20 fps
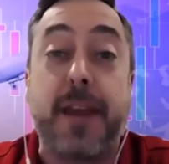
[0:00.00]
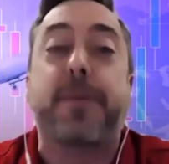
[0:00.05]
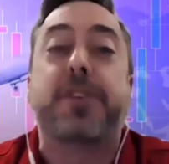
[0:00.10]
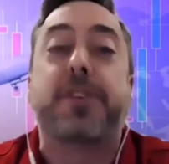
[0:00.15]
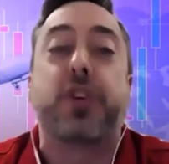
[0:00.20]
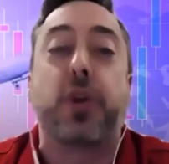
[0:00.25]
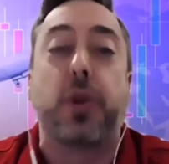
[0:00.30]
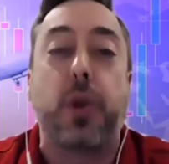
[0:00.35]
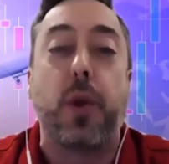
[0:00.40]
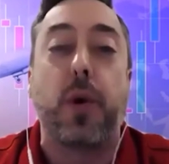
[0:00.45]

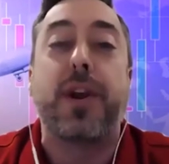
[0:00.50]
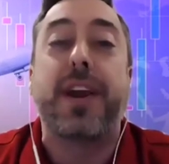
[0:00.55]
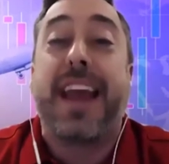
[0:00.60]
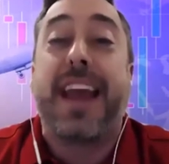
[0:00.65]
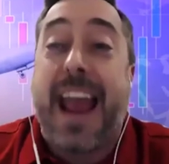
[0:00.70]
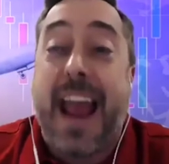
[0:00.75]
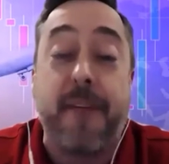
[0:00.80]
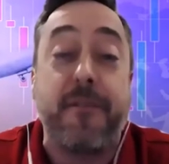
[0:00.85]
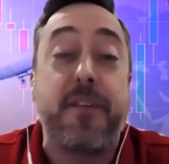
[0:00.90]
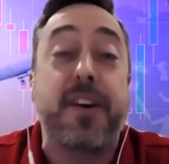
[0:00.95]
but you're learning
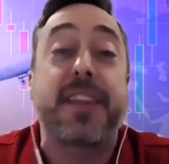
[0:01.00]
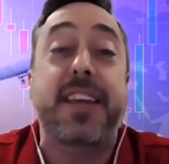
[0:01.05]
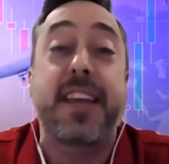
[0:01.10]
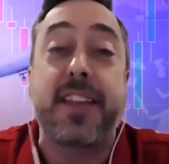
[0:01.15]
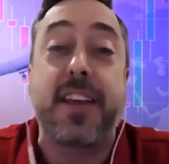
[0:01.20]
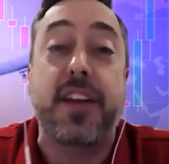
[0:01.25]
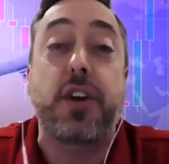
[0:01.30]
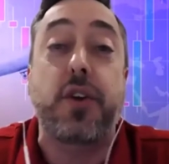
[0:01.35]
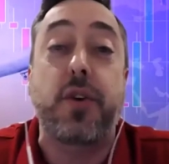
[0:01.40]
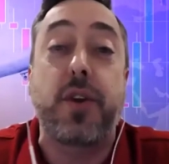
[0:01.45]
everything
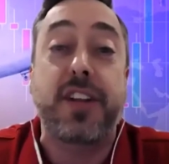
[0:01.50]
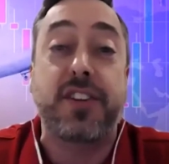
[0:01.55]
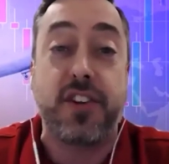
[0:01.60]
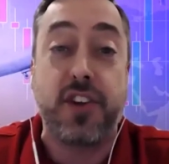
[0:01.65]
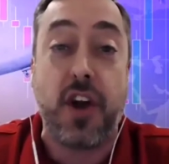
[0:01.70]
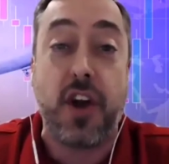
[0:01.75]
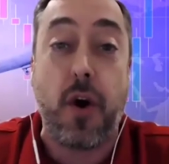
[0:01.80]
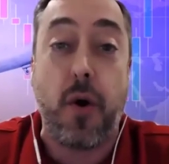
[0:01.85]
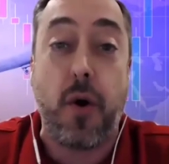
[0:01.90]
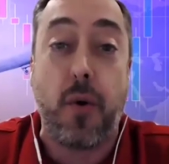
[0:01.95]
that you need to
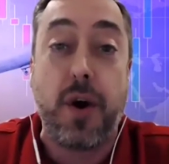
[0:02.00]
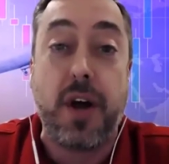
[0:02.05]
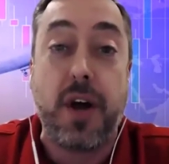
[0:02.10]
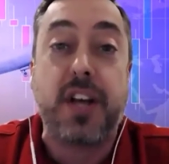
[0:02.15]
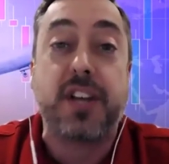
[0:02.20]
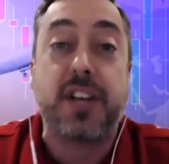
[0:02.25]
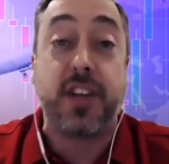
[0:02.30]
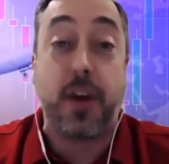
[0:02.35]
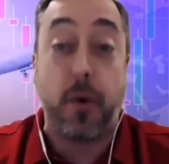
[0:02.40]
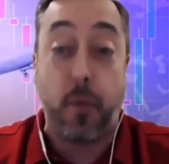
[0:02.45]
know
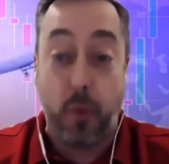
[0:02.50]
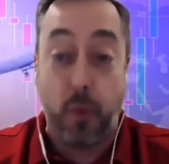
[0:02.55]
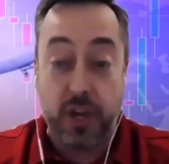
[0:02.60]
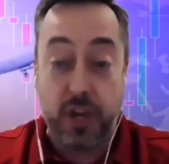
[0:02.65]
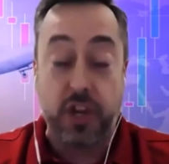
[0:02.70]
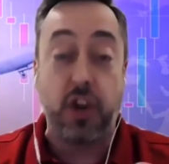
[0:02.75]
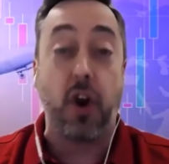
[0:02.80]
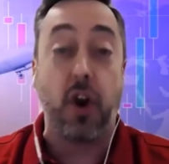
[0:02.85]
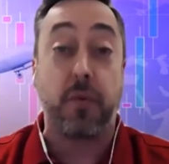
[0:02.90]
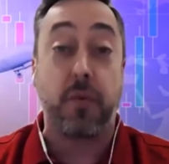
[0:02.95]
so that when
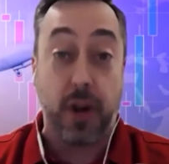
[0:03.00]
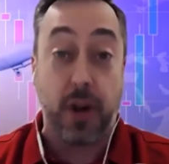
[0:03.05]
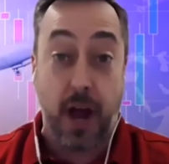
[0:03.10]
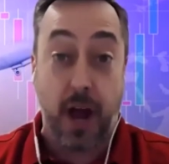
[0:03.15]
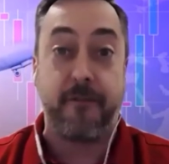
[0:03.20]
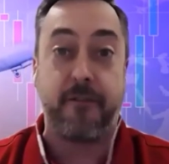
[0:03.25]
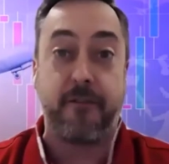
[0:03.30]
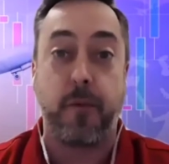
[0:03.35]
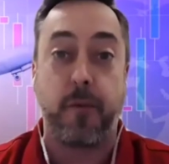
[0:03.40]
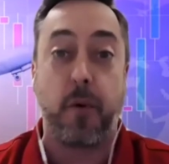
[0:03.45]
you're
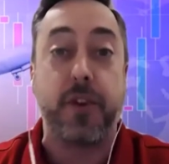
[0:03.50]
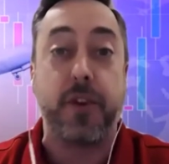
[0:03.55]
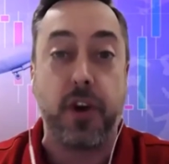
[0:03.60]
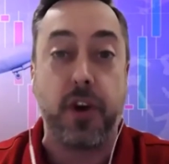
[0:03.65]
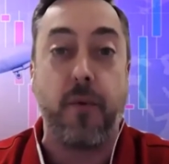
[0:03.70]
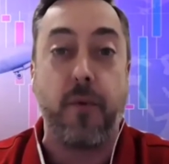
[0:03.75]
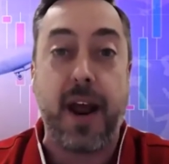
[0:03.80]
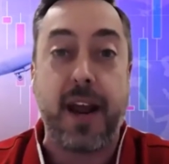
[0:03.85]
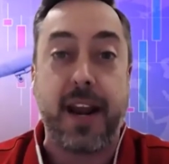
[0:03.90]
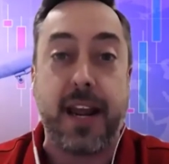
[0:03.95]
comfortable, when you're
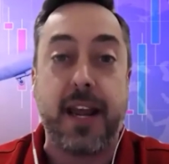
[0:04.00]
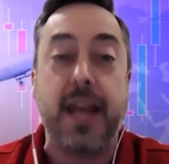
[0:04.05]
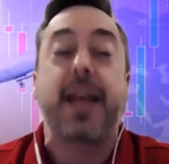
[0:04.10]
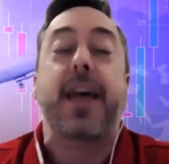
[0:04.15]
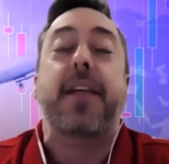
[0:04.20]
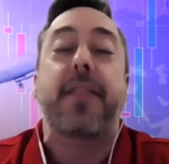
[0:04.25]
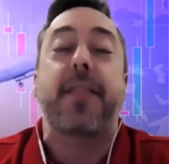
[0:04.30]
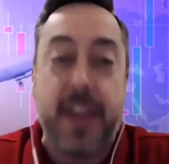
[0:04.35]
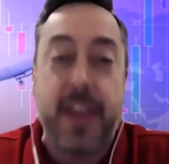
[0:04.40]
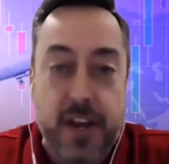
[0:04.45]
ready,
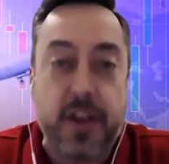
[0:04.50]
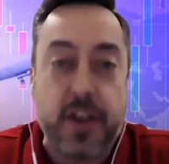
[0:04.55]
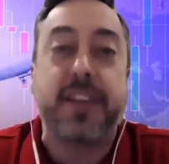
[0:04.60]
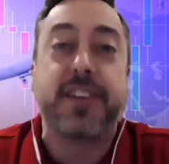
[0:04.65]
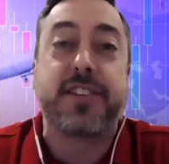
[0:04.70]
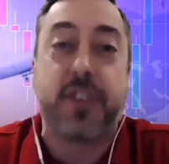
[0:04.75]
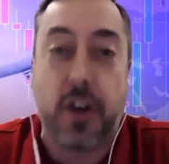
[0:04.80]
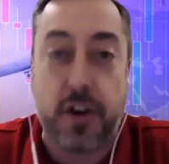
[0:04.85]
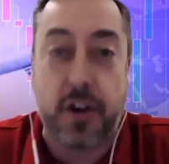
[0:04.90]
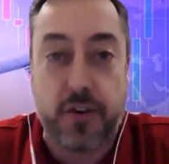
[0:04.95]
then you
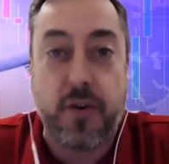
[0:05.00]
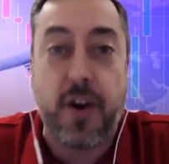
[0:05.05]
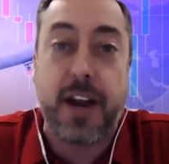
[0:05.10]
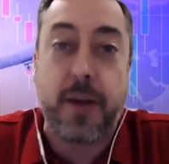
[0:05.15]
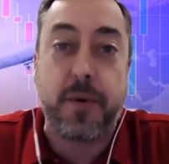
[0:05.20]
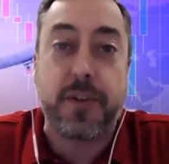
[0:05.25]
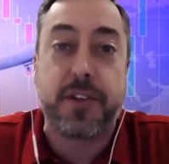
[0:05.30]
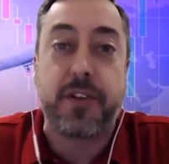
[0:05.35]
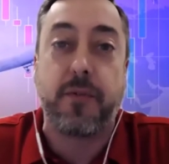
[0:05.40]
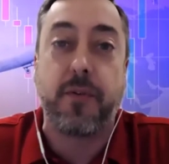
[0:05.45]
can start
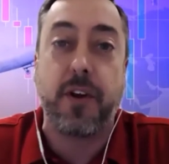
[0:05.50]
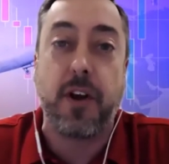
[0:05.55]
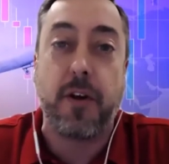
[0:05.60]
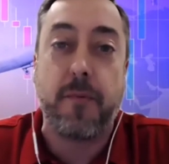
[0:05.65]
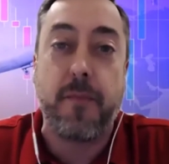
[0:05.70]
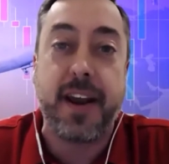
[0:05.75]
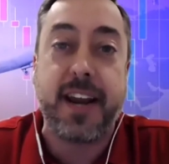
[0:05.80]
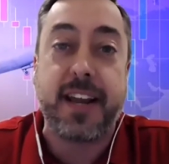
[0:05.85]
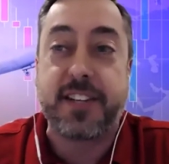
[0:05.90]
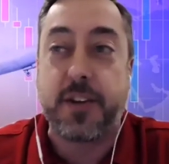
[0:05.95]
trading with your real money.